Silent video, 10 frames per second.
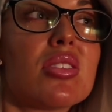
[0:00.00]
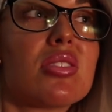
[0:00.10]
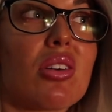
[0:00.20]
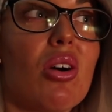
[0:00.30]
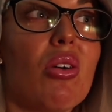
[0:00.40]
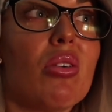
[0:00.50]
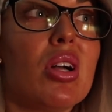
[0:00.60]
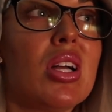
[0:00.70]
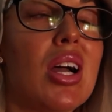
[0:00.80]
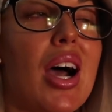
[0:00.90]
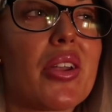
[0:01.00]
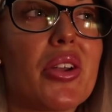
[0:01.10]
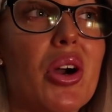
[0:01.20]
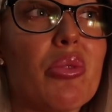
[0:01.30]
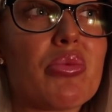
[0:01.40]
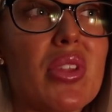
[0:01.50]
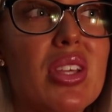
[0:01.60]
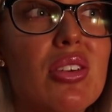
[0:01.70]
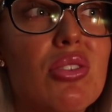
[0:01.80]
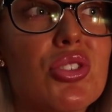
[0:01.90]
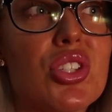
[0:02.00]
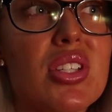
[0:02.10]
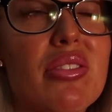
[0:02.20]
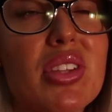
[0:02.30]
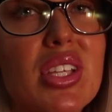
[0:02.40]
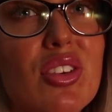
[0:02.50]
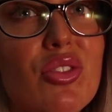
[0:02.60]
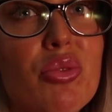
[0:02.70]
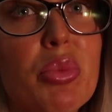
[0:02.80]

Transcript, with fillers: So I don't know, you should definitely give